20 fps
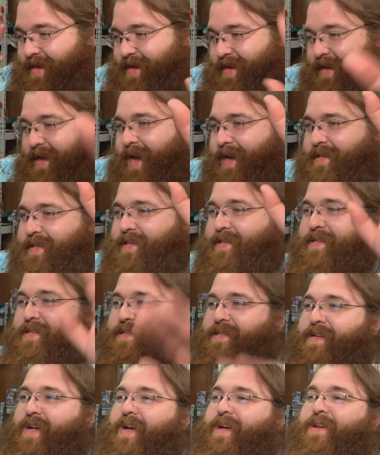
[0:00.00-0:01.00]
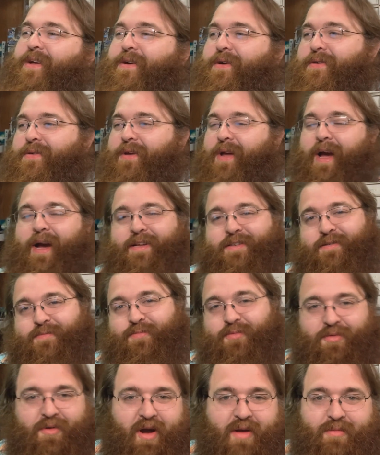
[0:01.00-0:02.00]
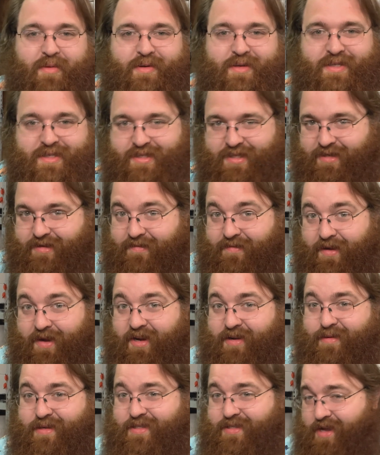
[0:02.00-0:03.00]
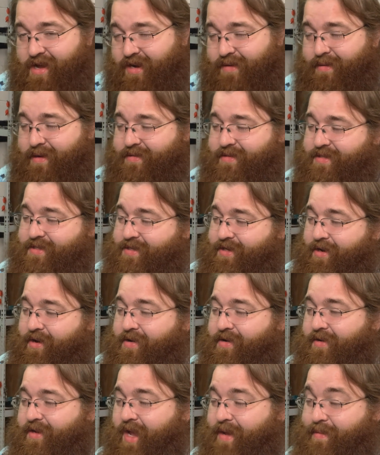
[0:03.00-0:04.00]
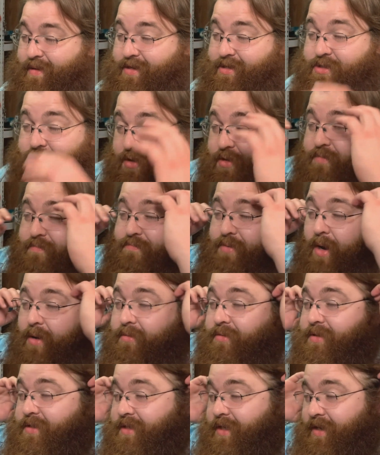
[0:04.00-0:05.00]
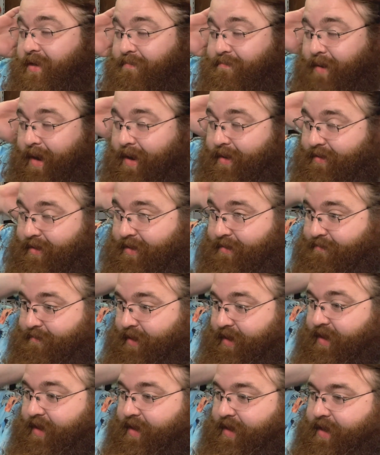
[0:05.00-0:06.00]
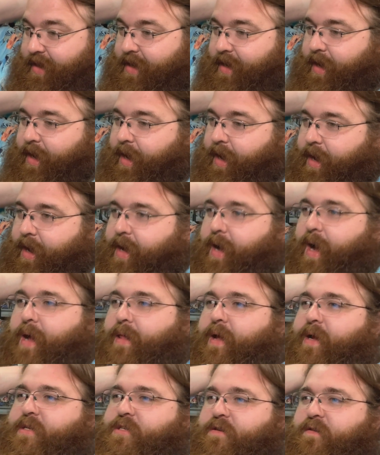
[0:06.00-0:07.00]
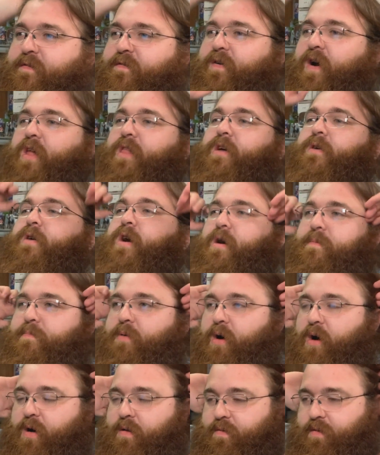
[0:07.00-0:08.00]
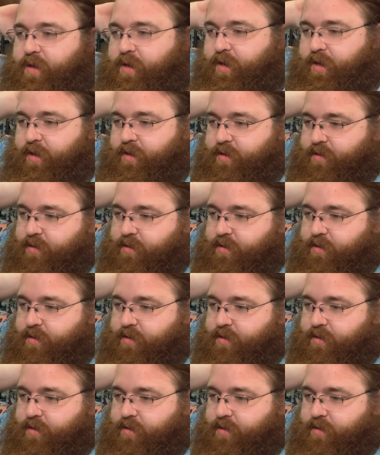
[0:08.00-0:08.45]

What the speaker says: yes, I know you guys are probably sick of hearing me talk about this card game and doom posting about it, but I like to follow up on the